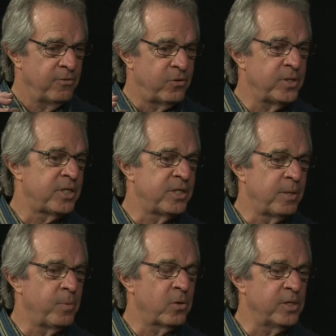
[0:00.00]
For instance,
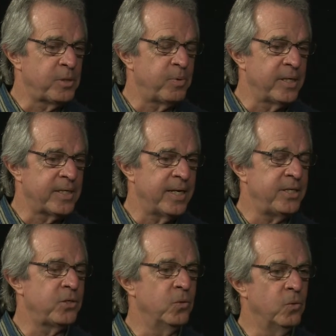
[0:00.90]
at Berkeley Springs
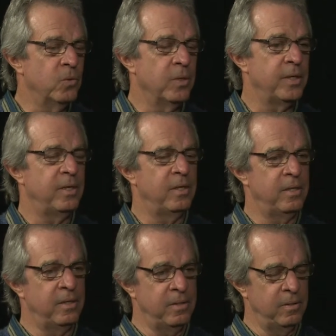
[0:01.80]
High School,
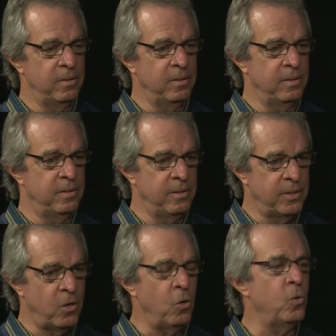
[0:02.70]

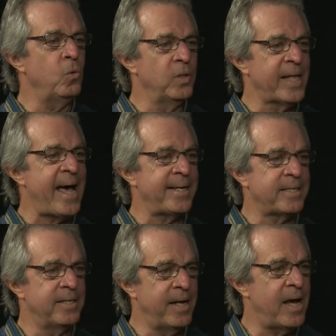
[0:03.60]
the whole
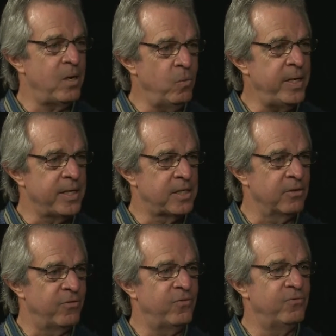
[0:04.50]
last 9 weeks,
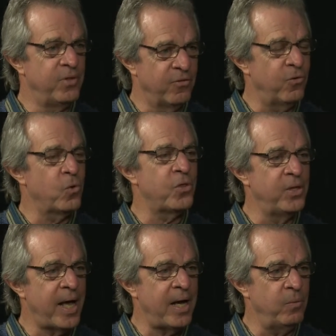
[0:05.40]
the
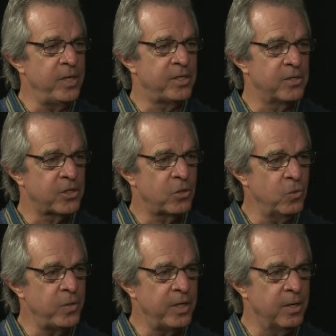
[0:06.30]
fourth 9 weeks of the
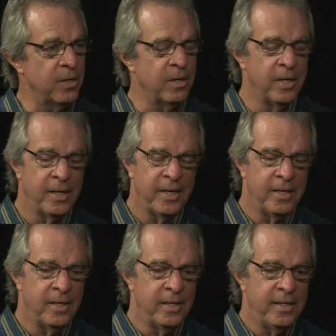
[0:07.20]
school year,
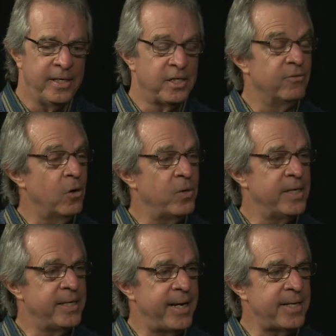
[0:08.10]
is
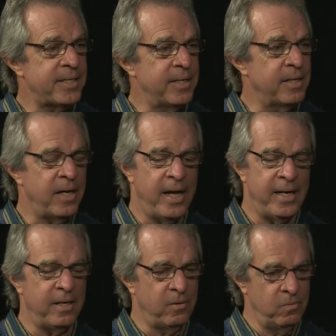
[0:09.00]
devoted to testing,
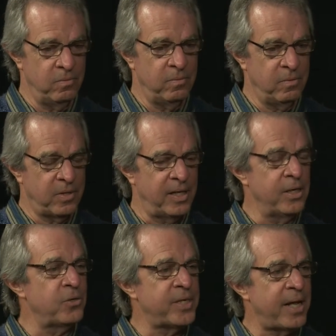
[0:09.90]
and it
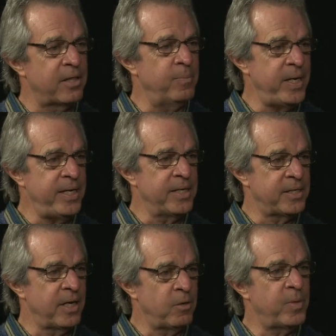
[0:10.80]
clears out the media
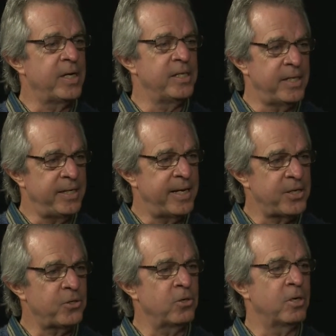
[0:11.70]
center because they
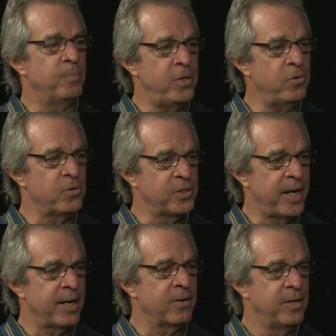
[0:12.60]
test on computers
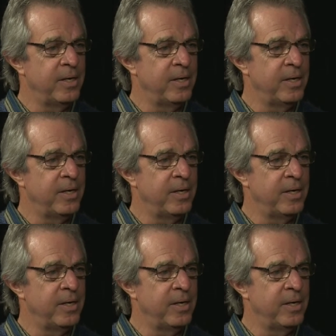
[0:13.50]
now.